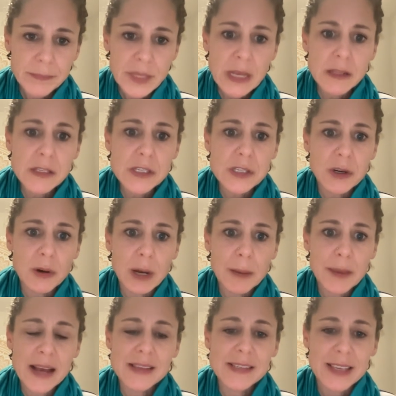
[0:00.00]
And so I'm
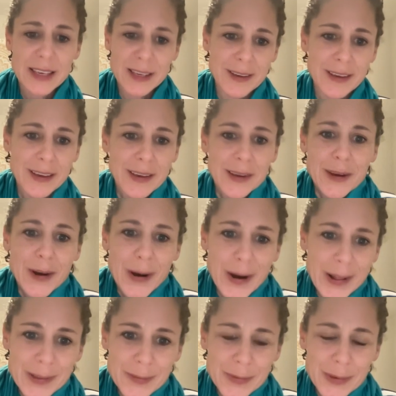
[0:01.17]
asking
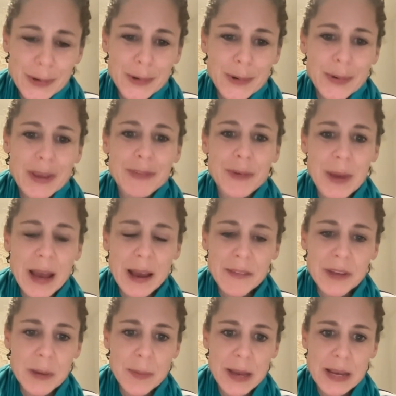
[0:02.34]
all of you if you have the
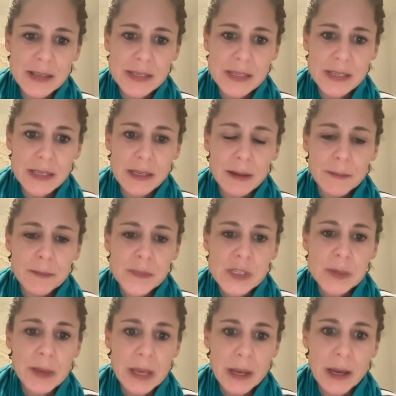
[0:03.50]
capacity to
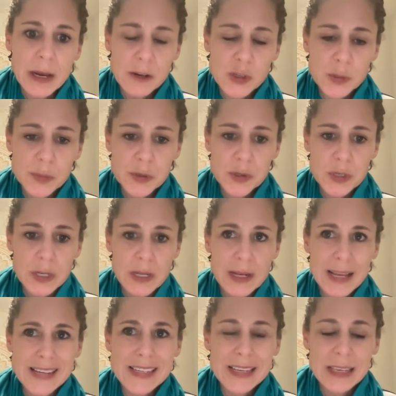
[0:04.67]
make a contribution
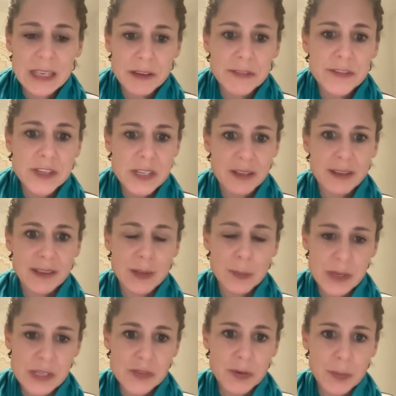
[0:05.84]
and to gift the
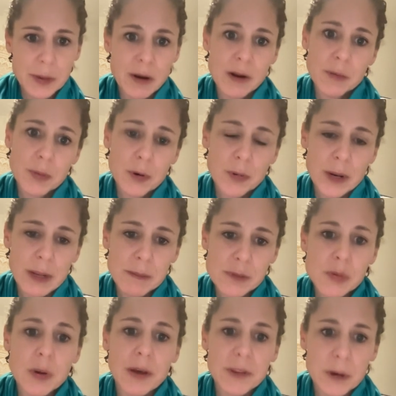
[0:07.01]
Peaceful Parent program
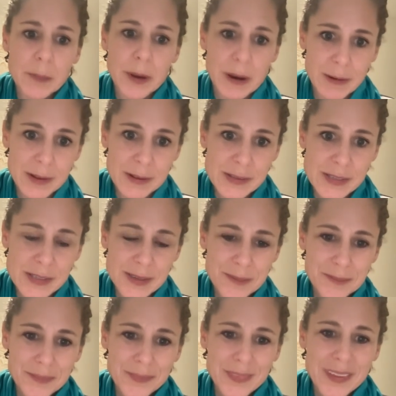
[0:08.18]
to other parents.
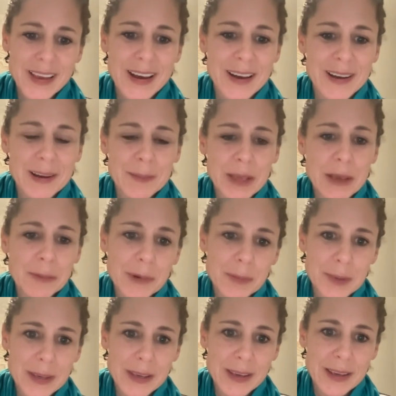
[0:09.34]
Um, it would
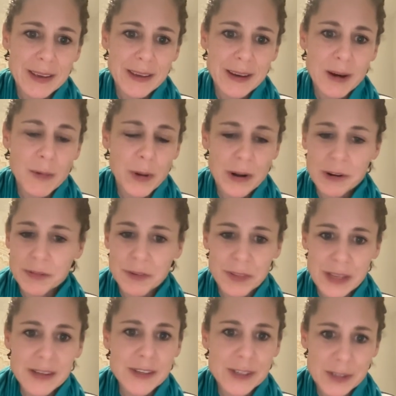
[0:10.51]
be a wonderful
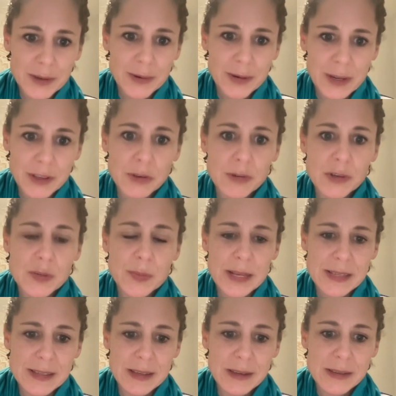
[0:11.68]
thing to do and a huge
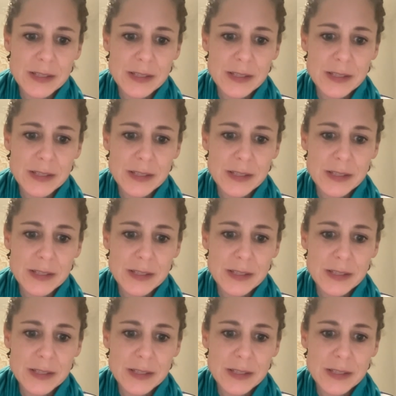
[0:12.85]
blessing.